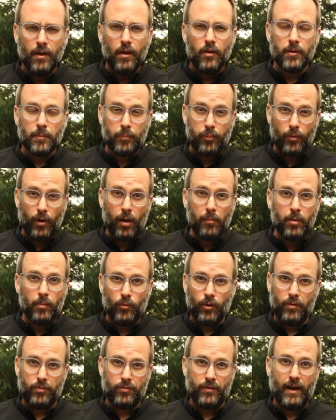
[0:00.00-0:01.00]
The
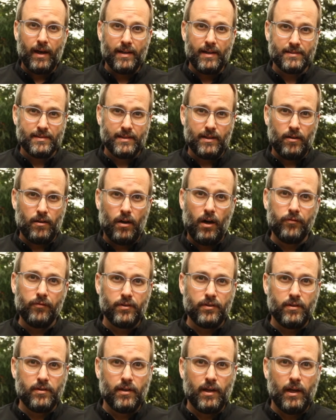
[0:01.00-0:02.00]
problem with that is that
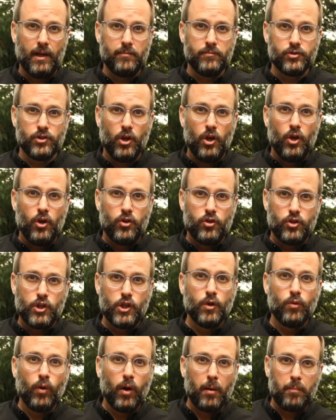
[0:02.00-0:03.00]
oftentimes
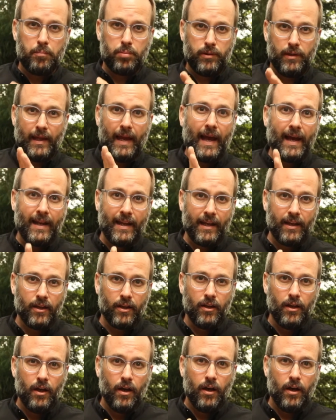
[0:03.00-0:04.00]
you are planning
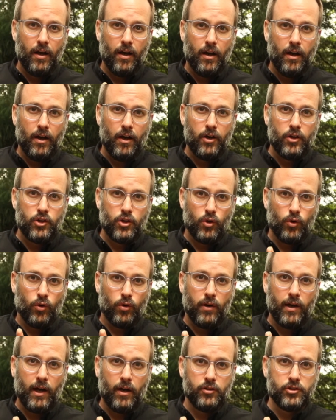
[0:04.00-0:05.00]

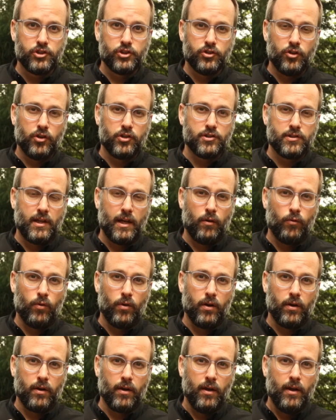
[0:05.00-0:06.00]
your house church
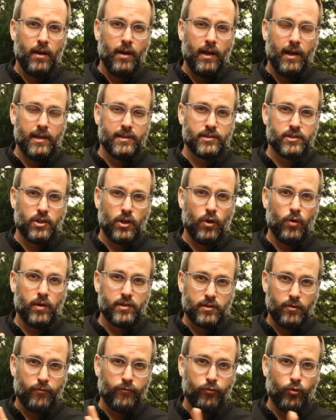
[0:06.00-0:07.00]
network as though
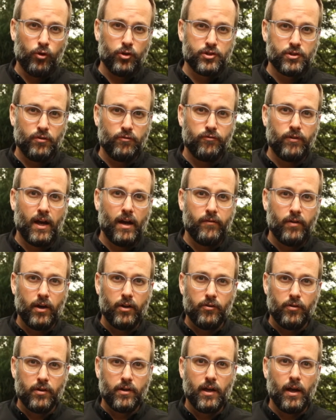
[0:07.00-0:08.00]
it's a Fortune
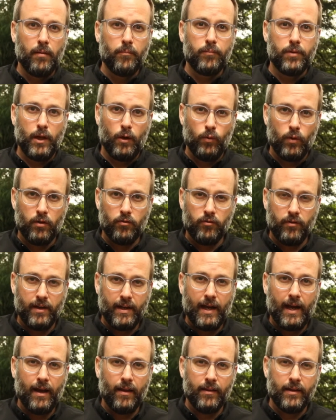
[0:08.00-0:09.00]
500 company, when in
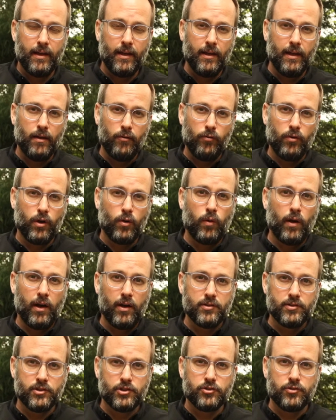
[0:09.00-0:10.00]
reality it
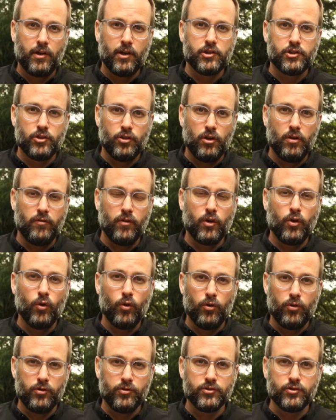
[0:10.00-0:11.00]
requires the structure of a
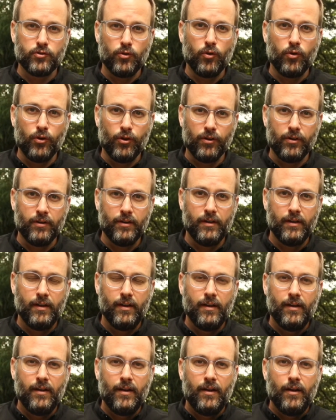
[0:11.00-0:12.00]
corner store.
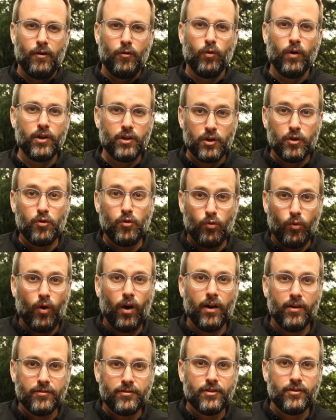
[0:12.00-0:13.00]
What you
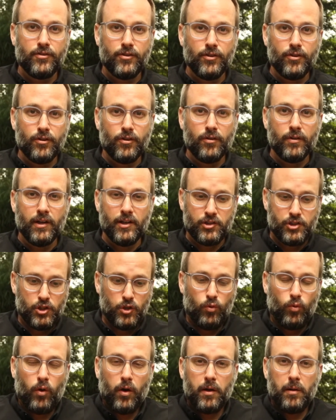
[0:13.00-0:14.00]
want to do is
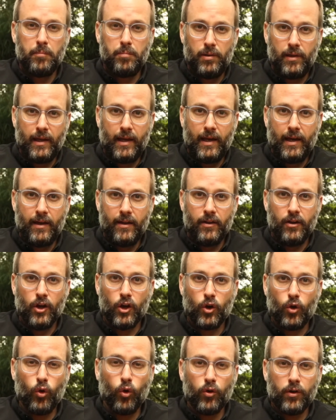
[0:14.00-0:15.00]
you want to plan
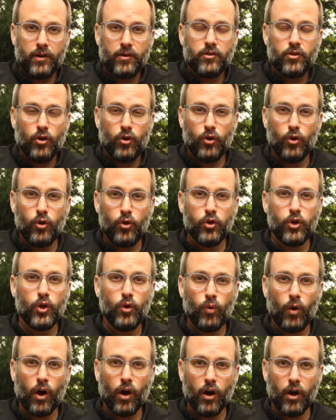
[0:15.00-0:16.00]
according to who
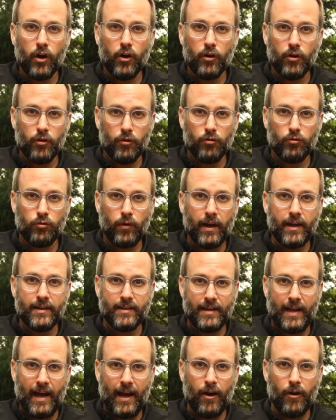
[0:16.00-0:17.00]
you are right
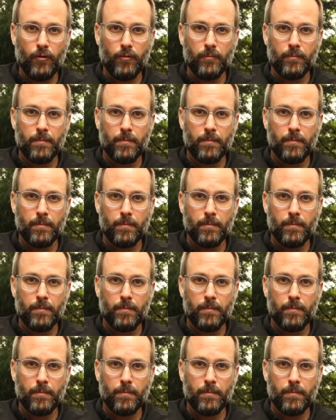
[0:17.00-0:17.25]
now.